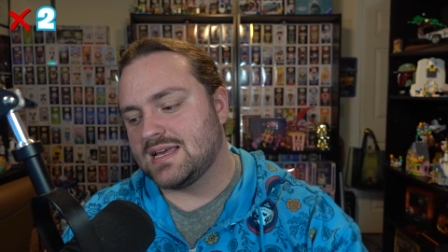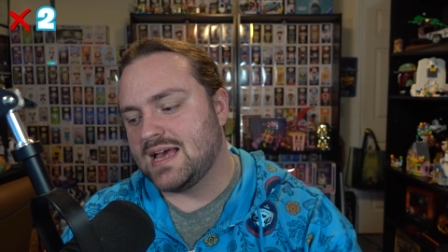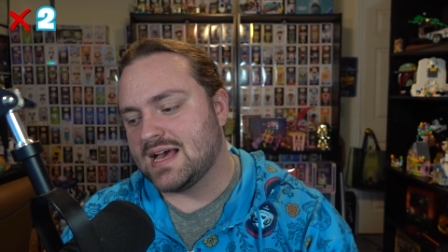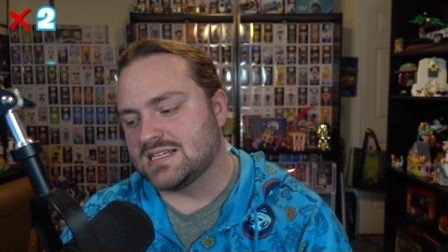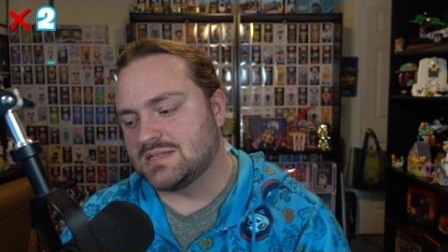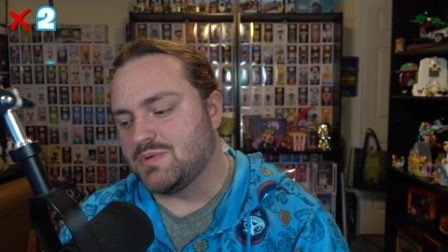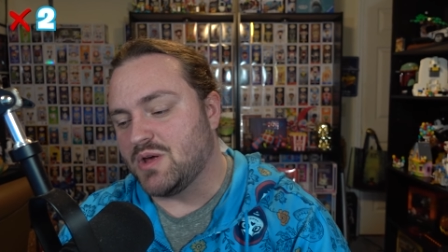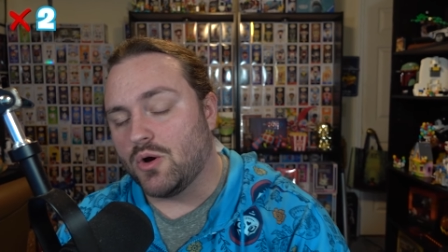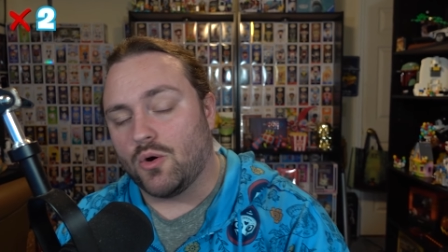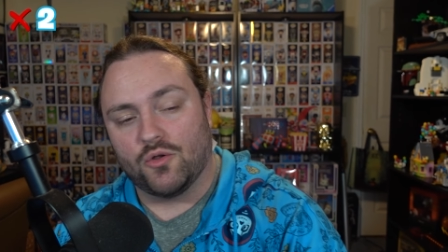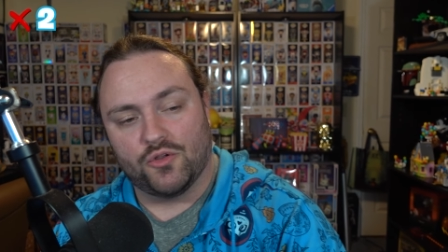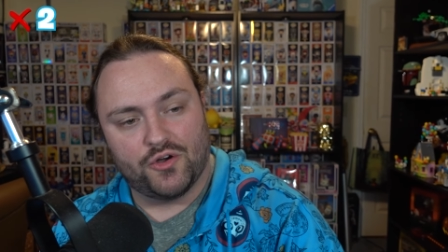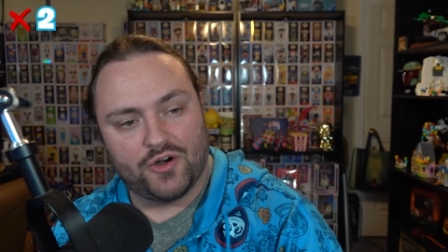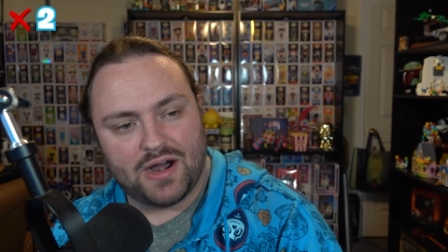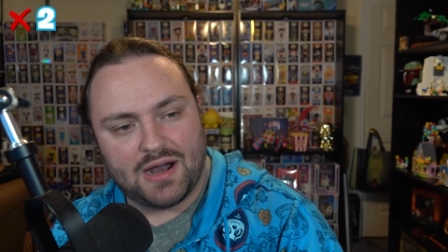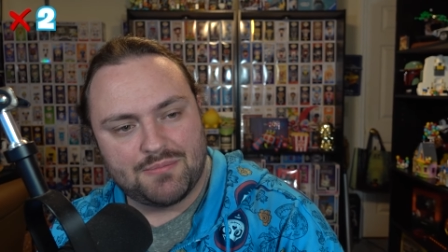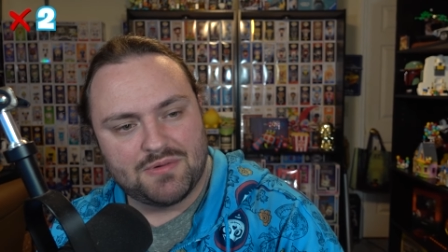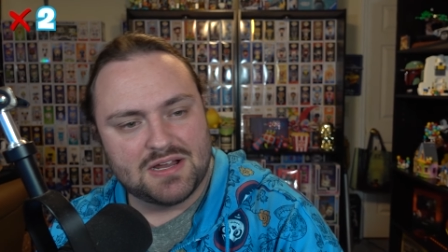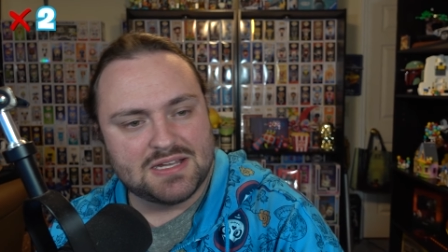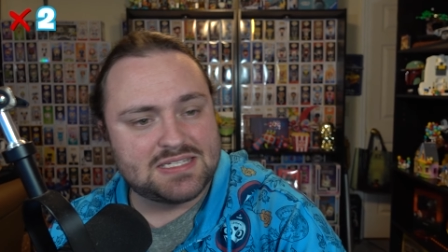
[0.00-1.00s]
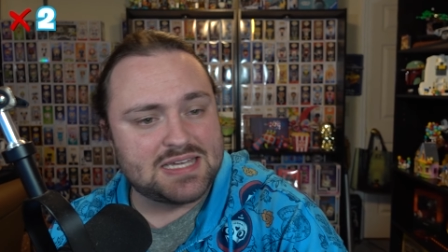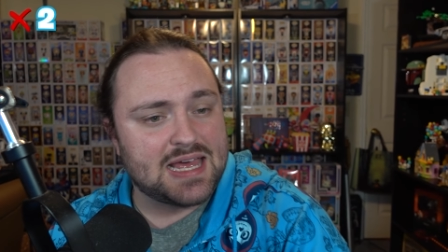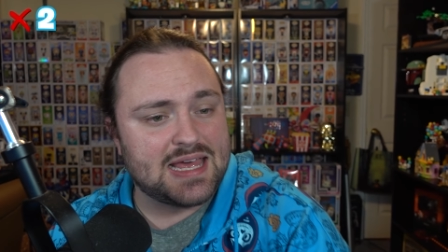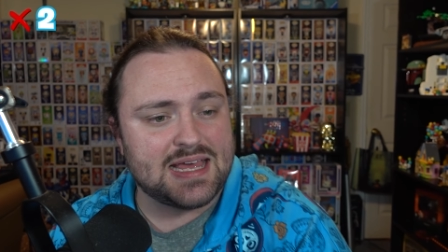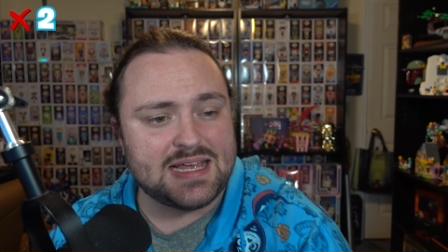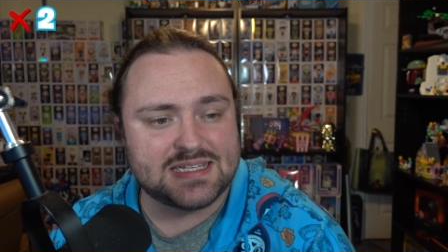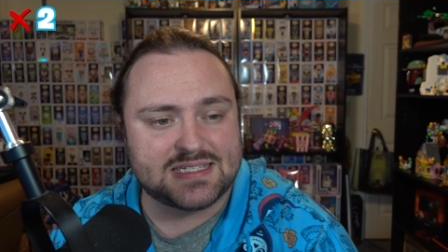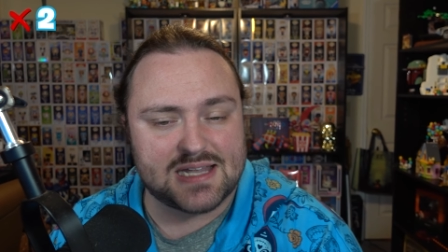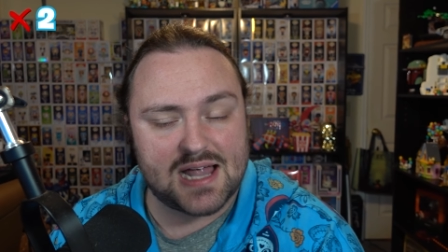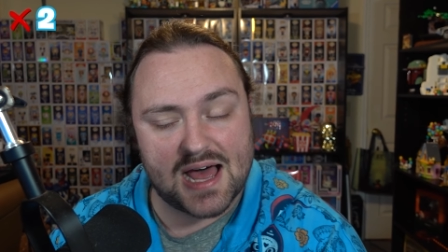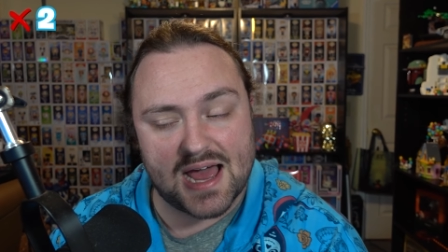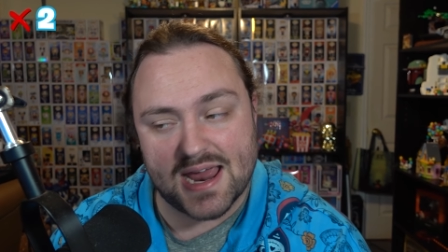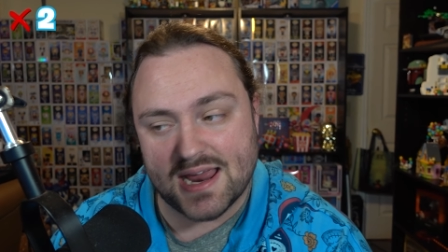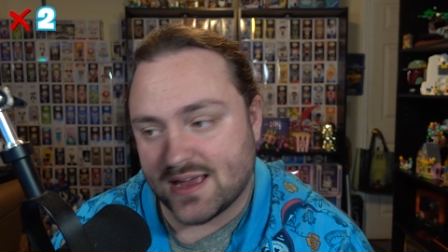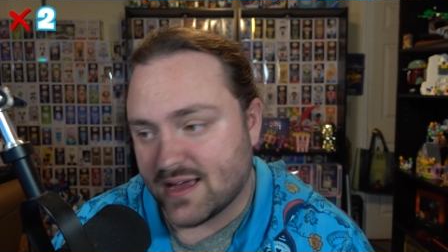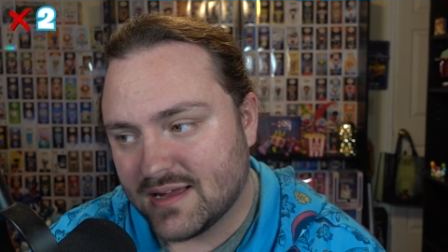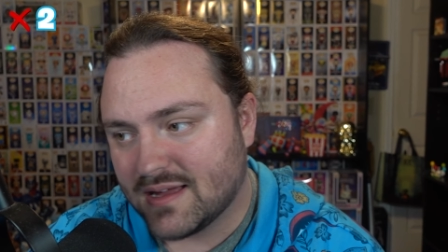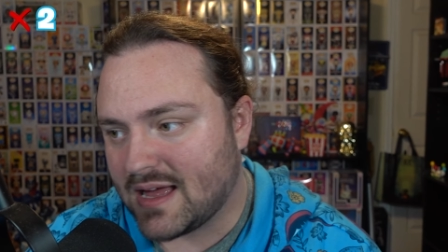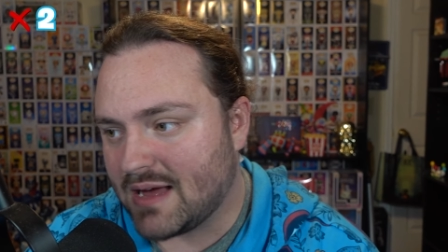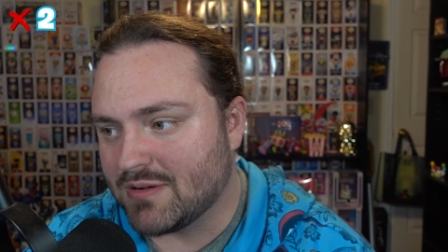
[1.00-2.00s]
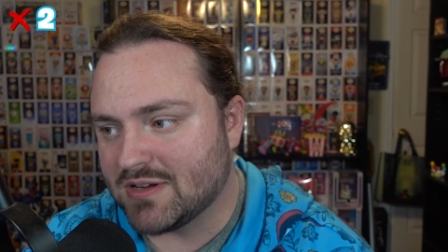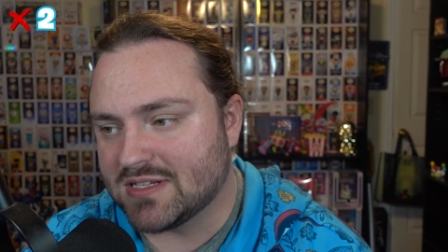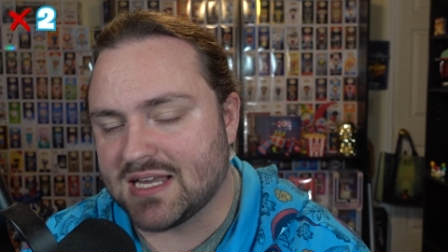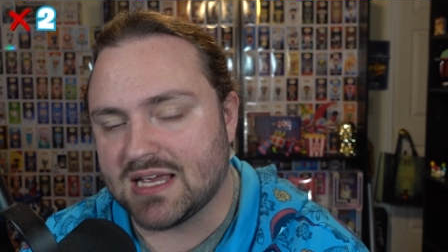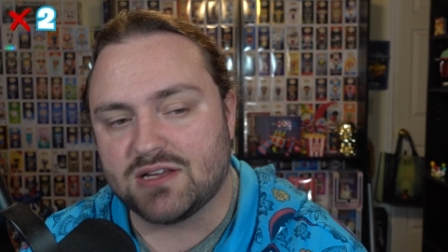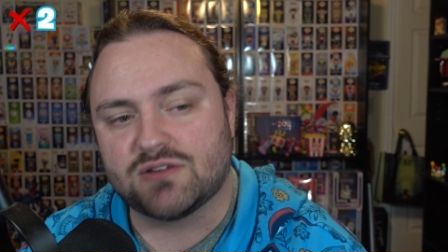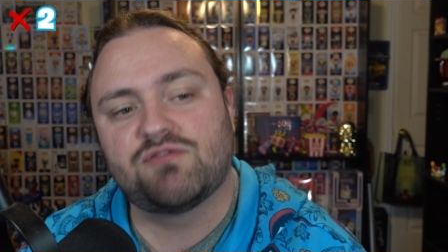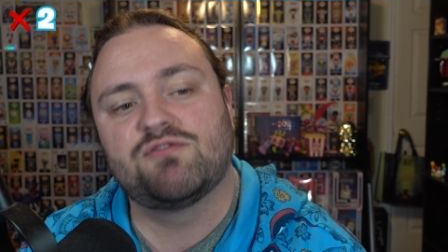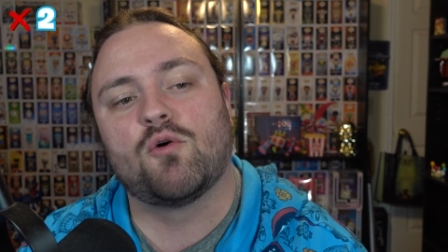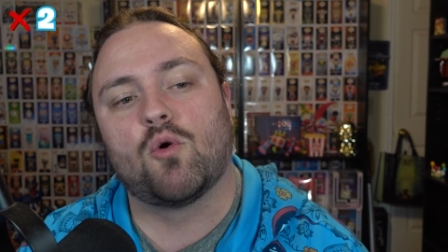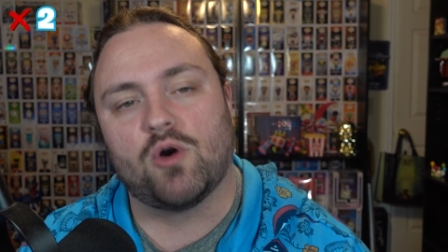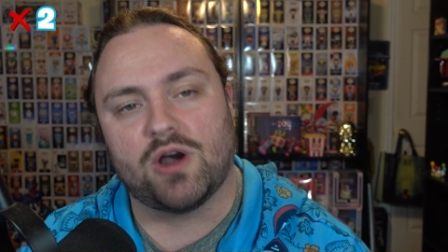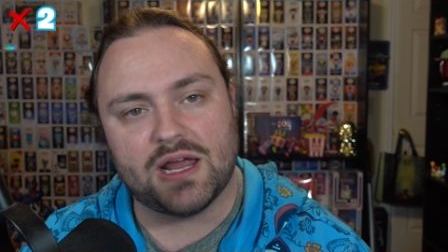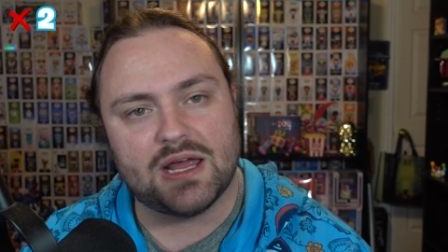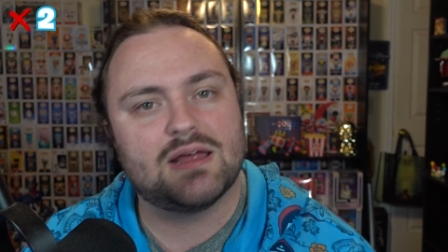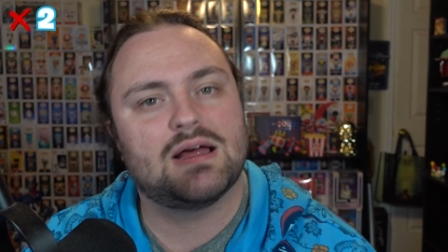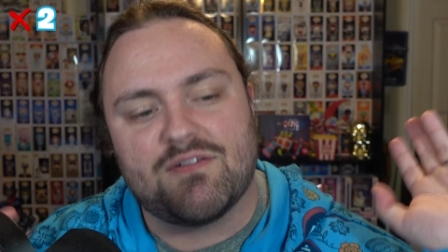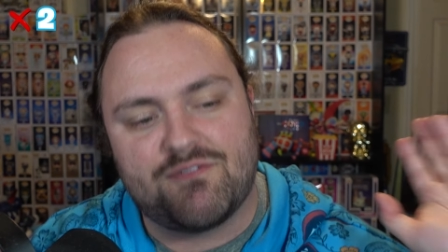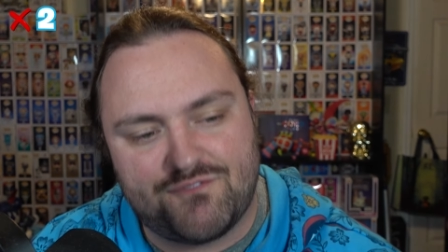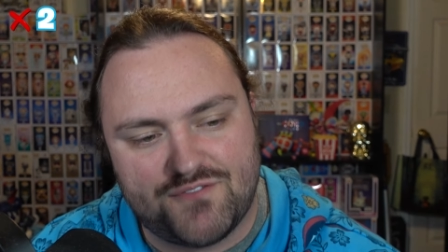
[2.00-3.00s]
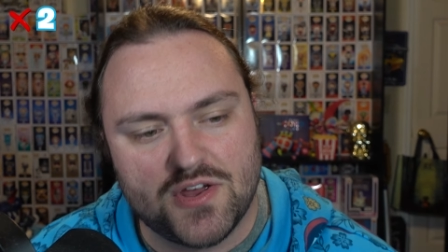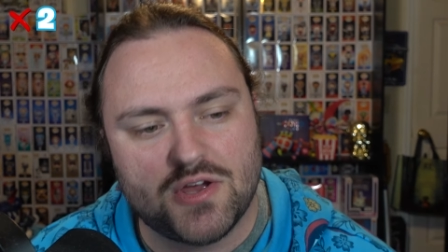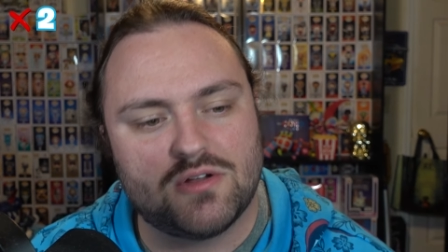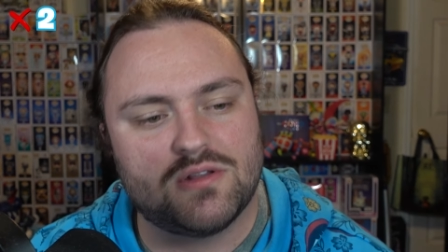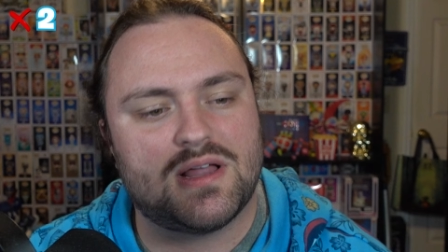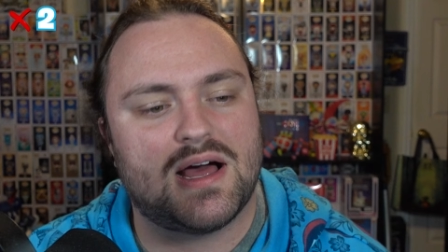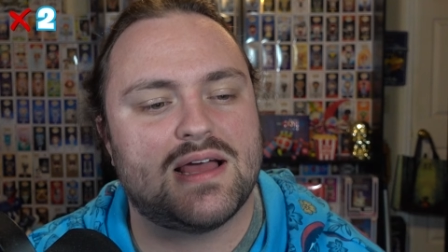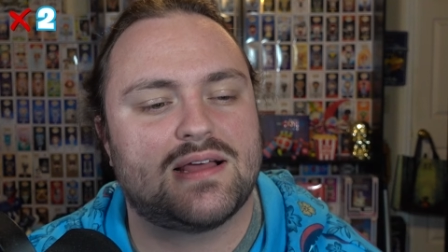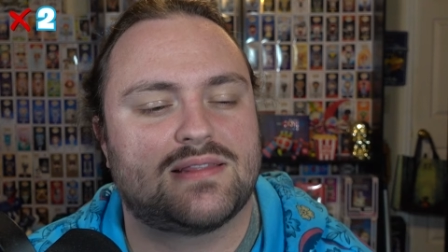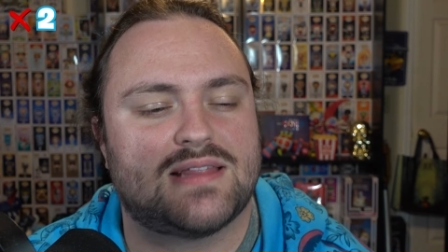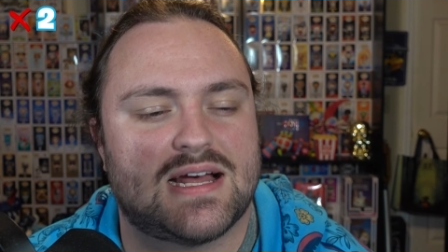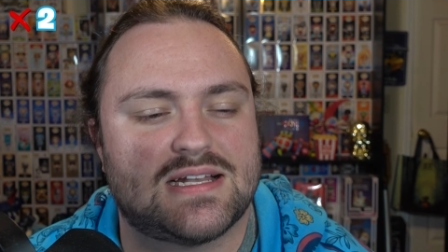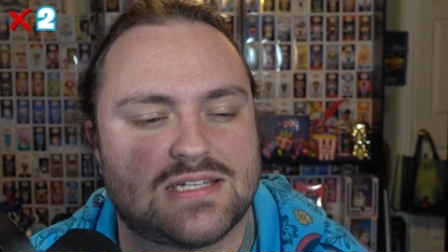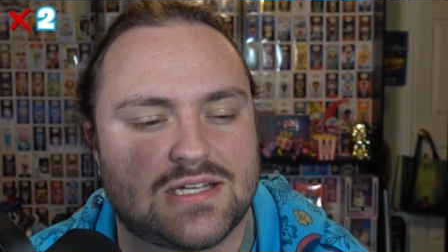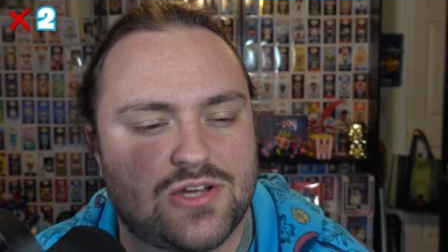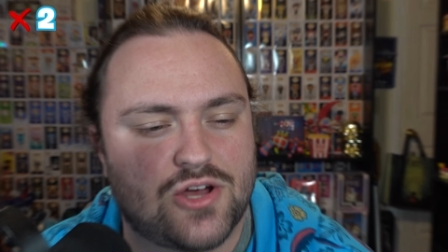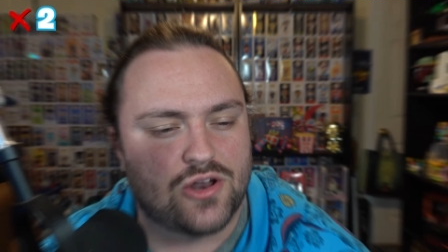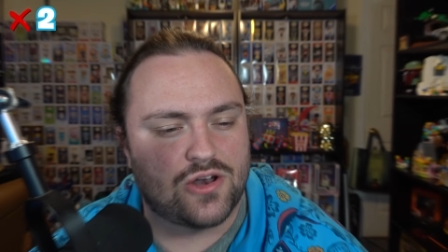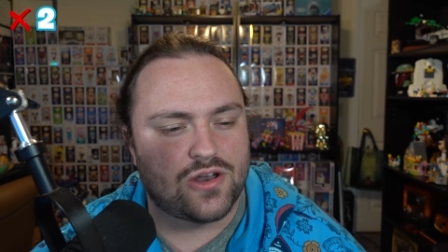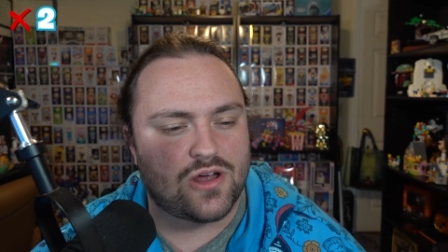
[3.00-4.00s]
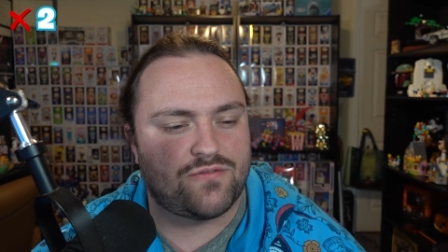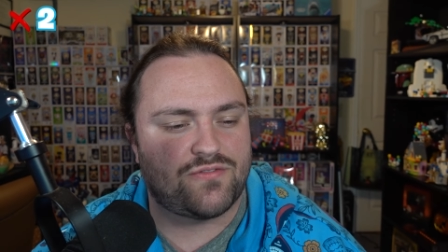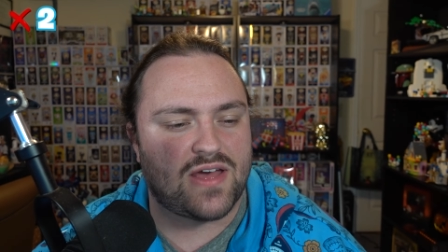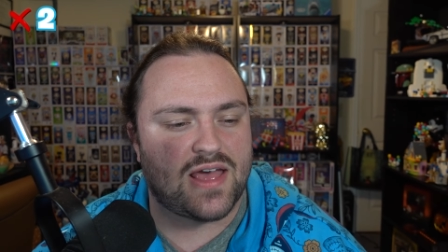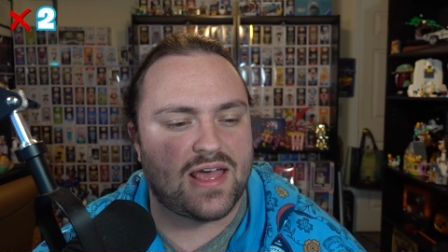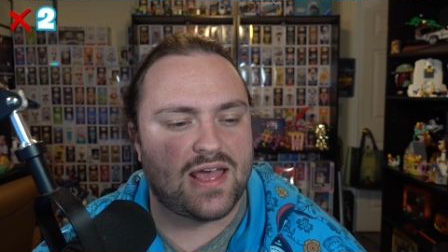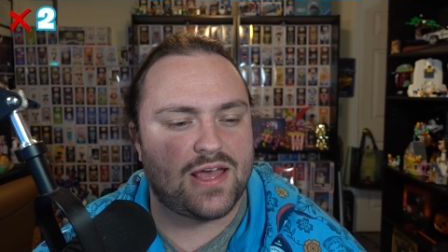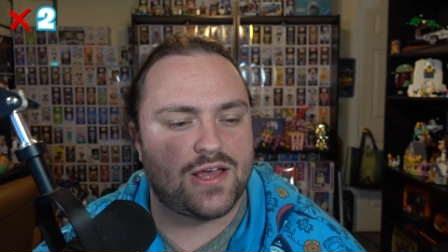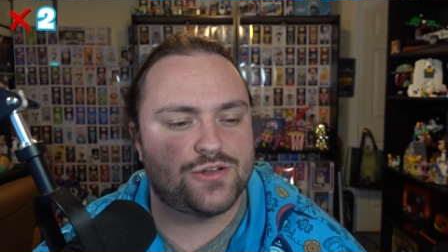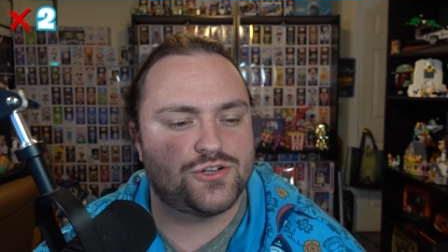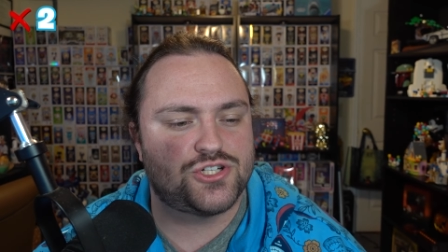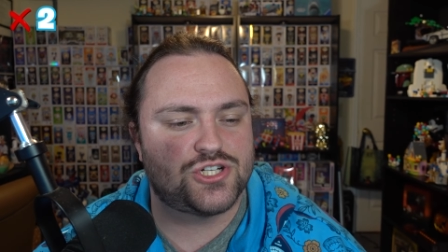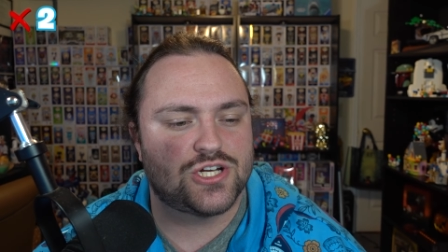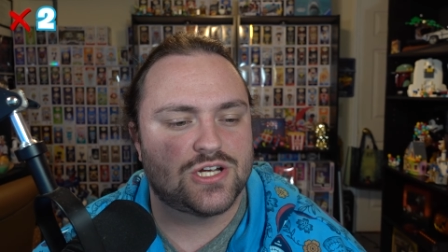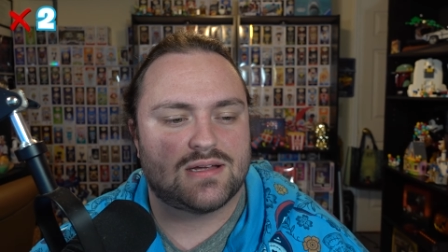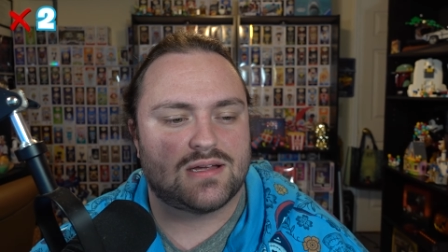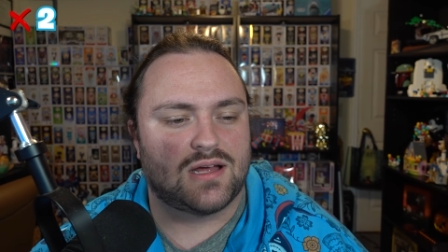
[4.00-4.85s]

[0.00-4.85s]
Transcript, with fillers: he has to be older. I'm gonna say he's like I'm gonna say he's 40. I feel like that's a good enough age.